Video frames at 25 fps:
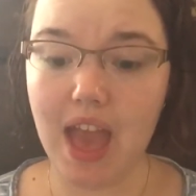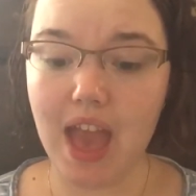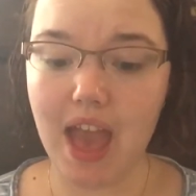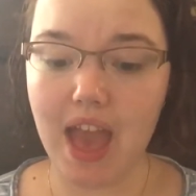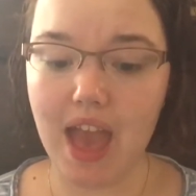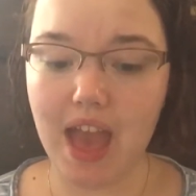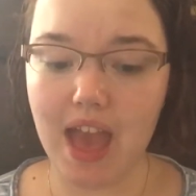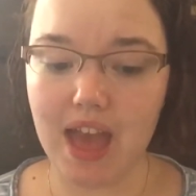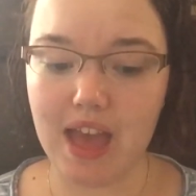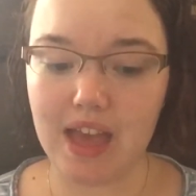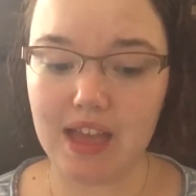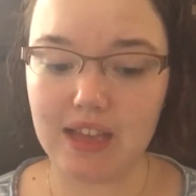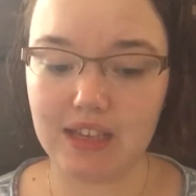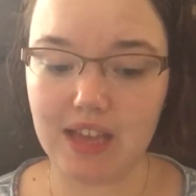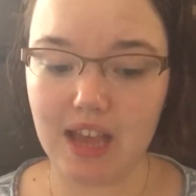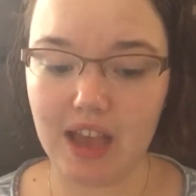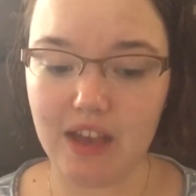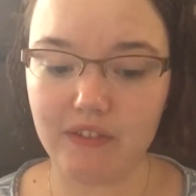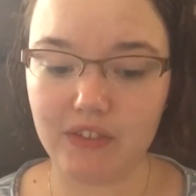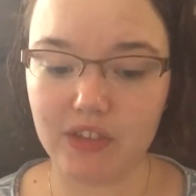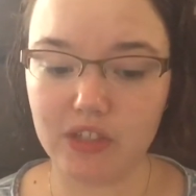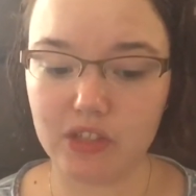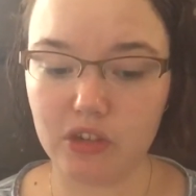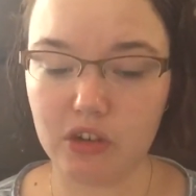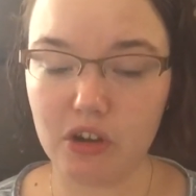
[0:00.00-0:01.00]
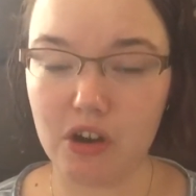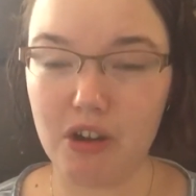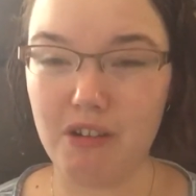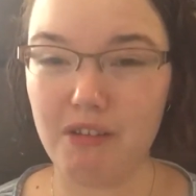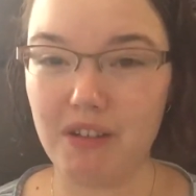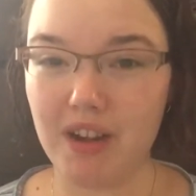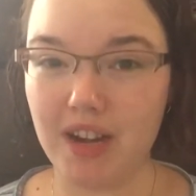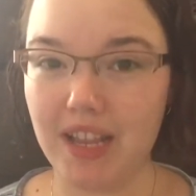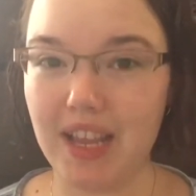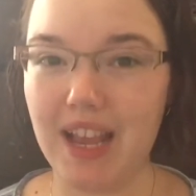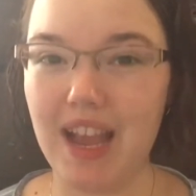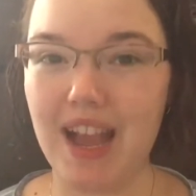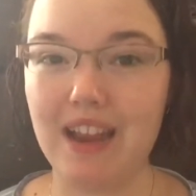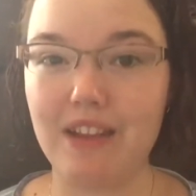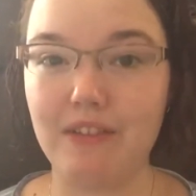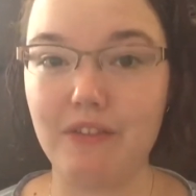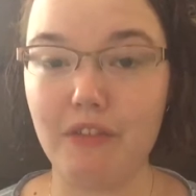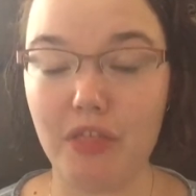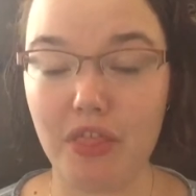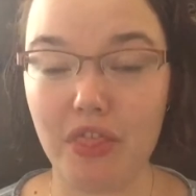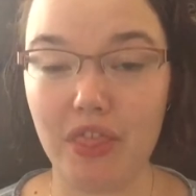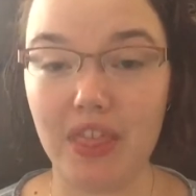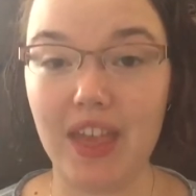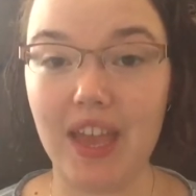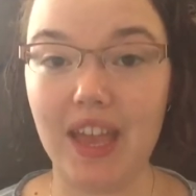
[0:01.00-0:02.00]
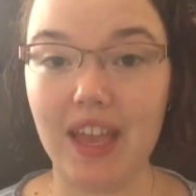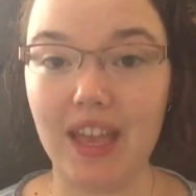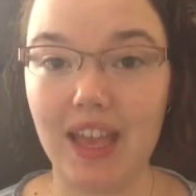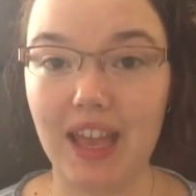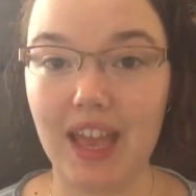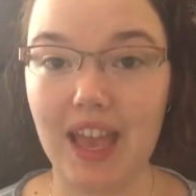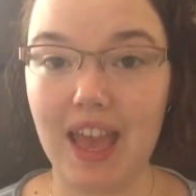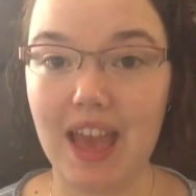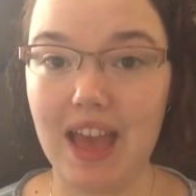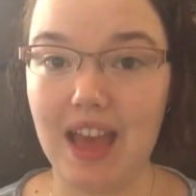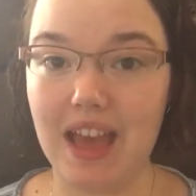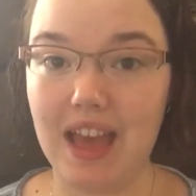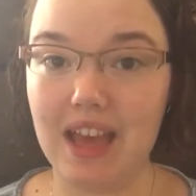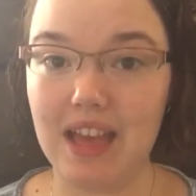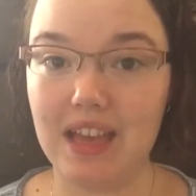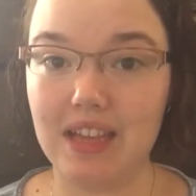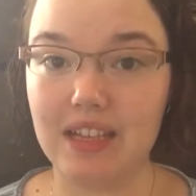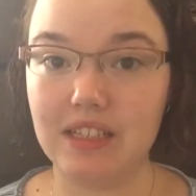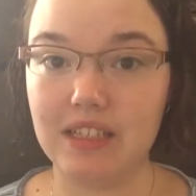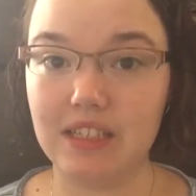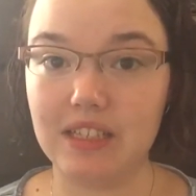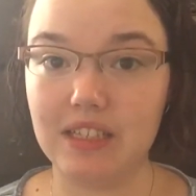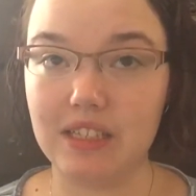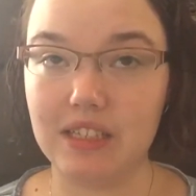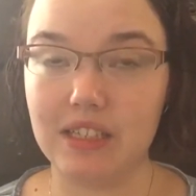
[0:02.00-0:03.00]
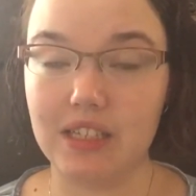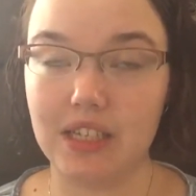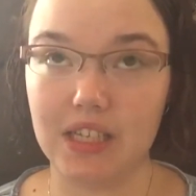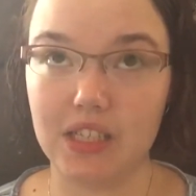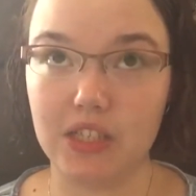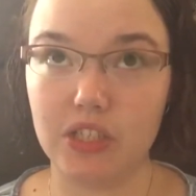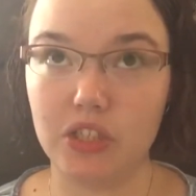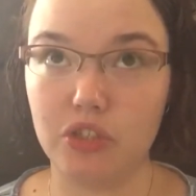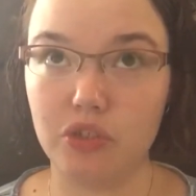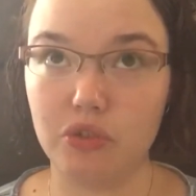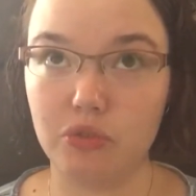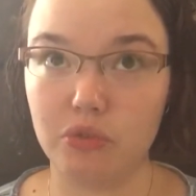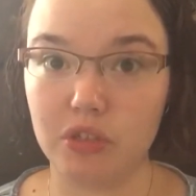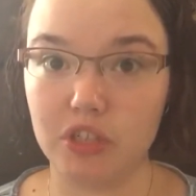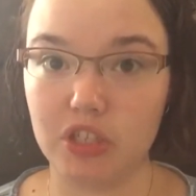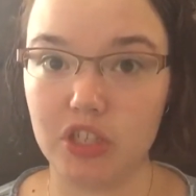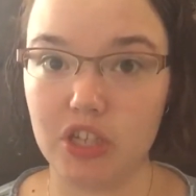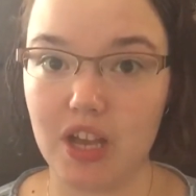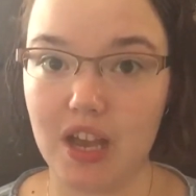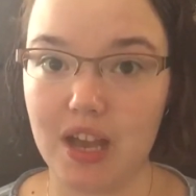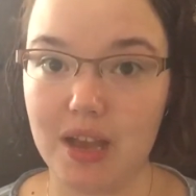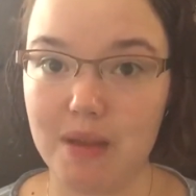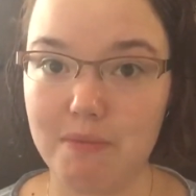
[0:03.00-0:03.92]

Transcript: and heavies are already kind of thick, and it's Georgia.